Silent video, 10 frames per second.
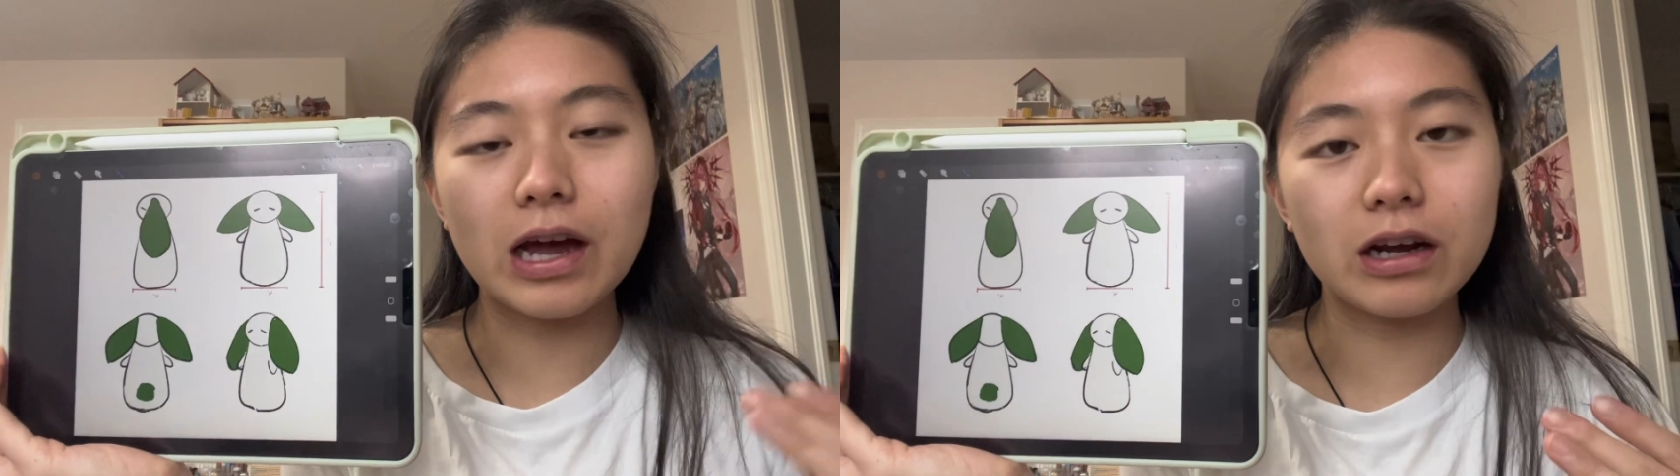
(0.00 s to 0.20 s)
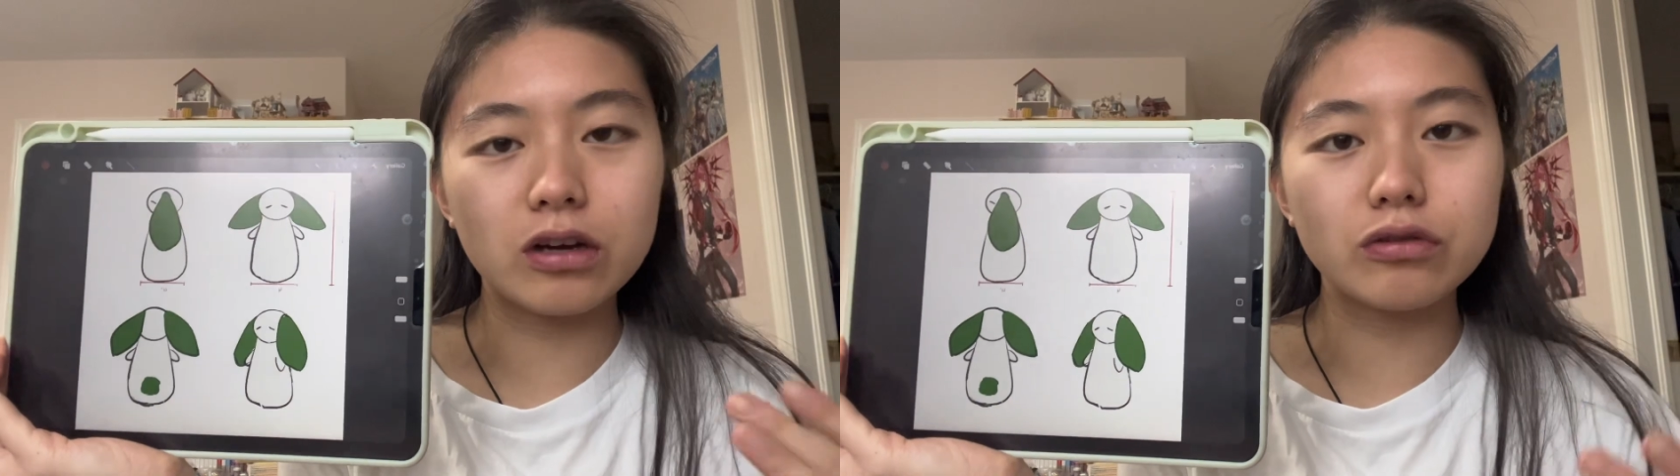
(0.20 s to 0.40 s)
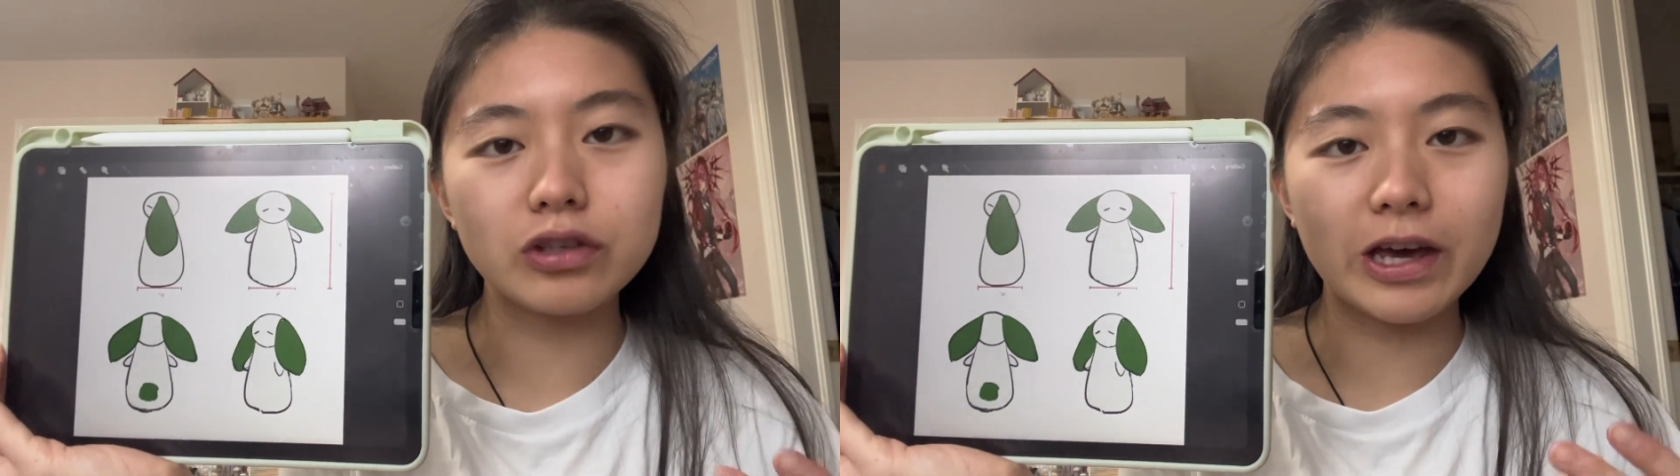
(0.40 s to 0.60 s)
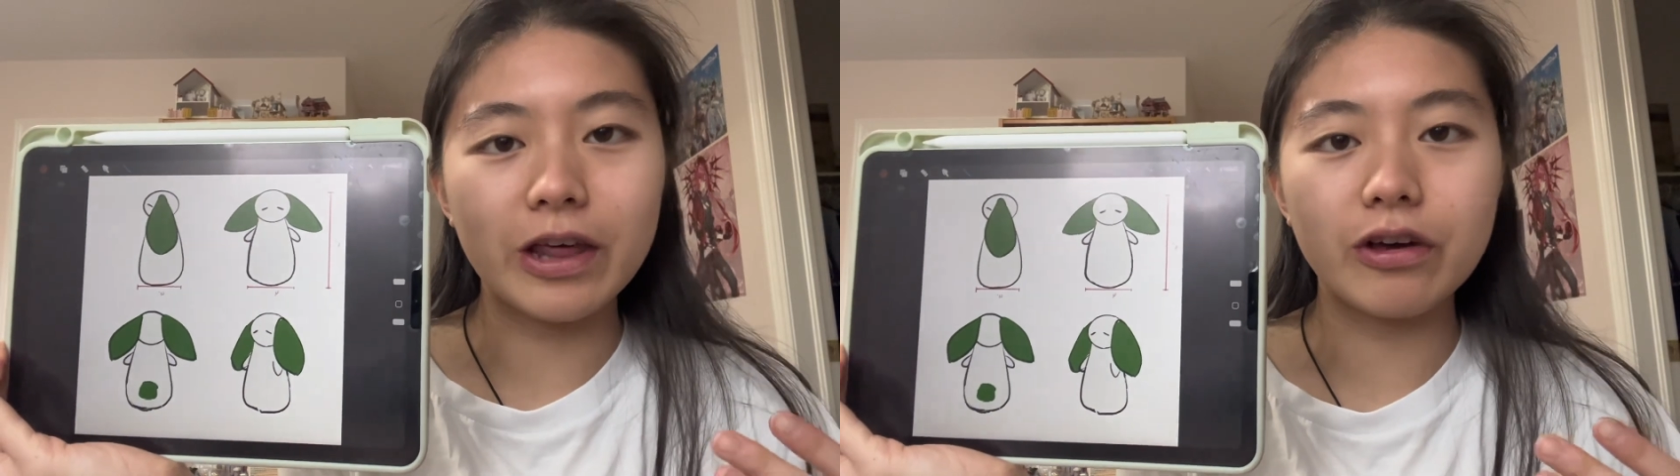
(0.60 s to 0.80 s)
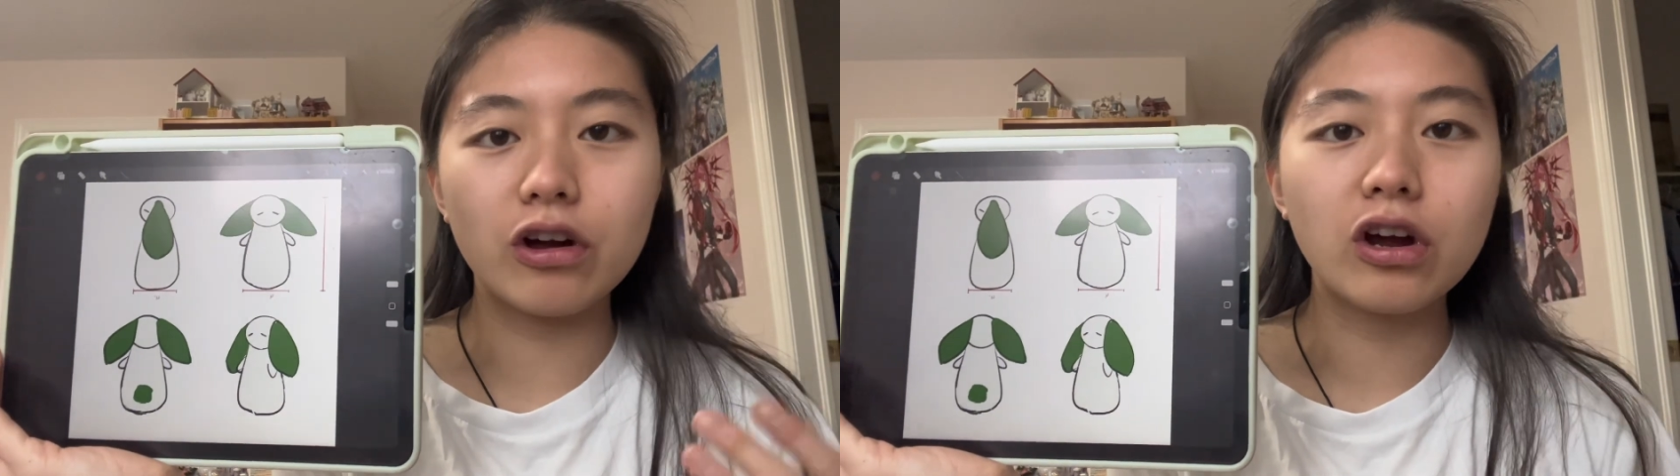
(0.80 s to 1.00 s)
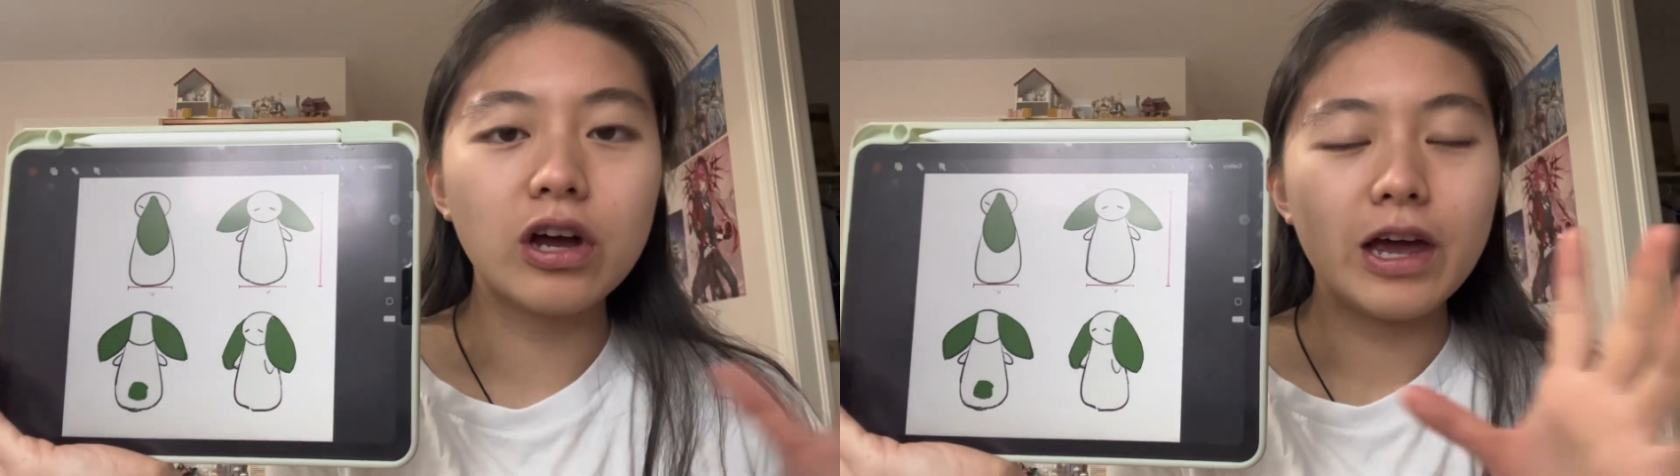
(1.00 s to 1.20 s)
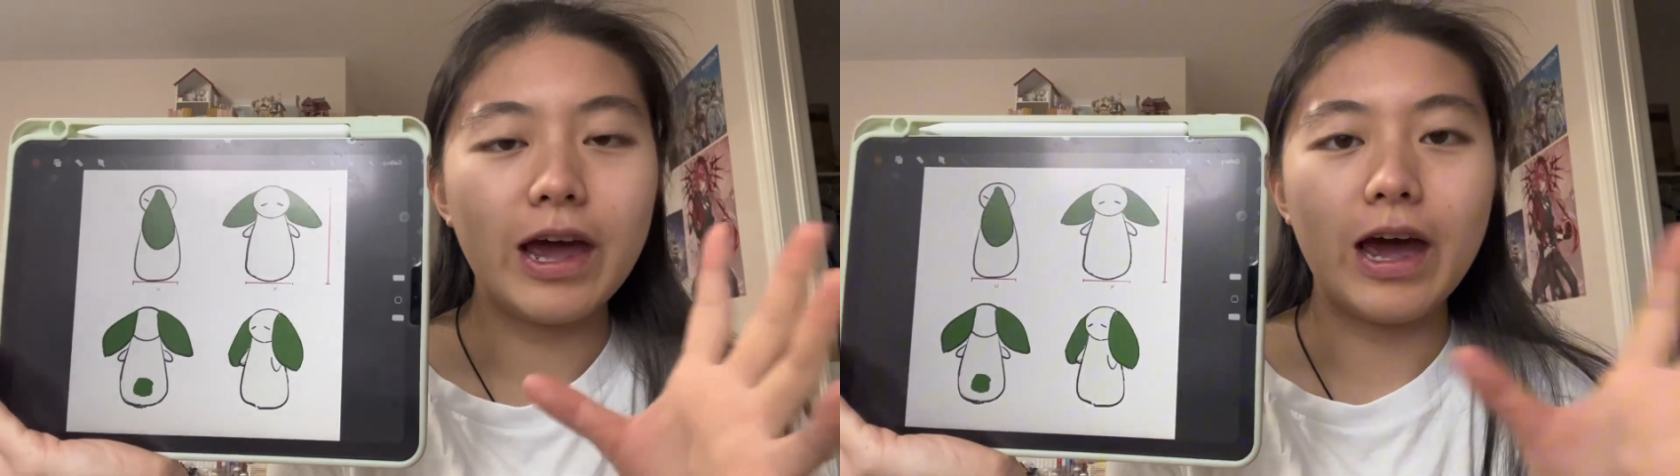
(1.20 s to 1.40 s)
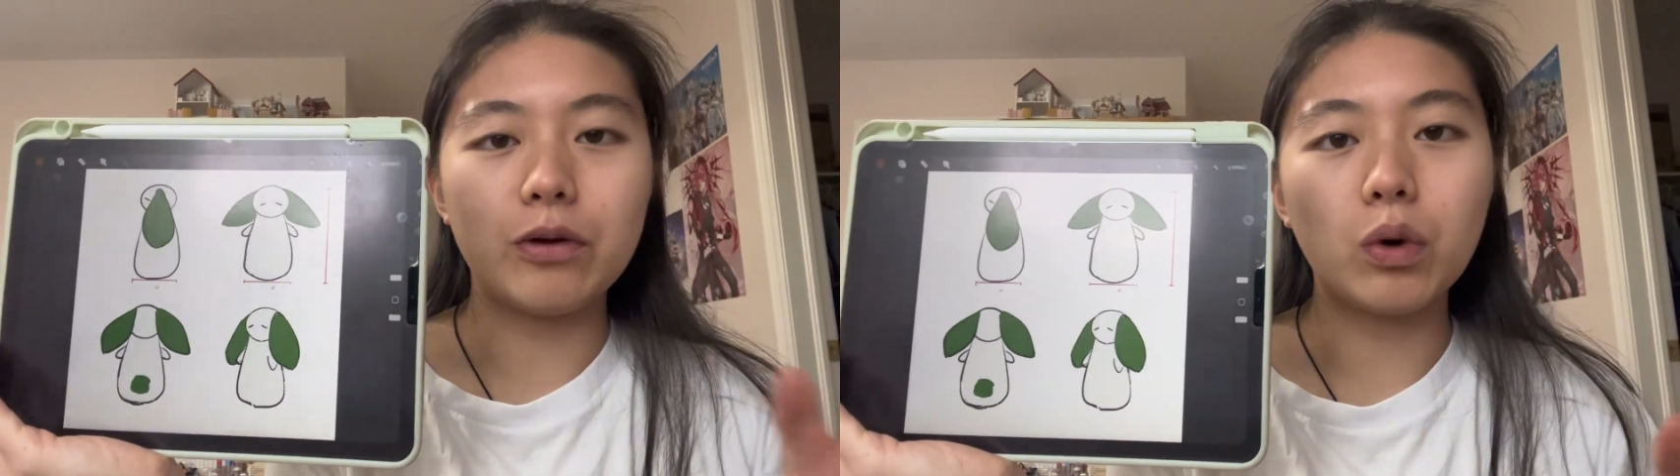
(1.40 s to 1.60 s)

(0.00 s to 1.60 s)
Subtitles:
of go together and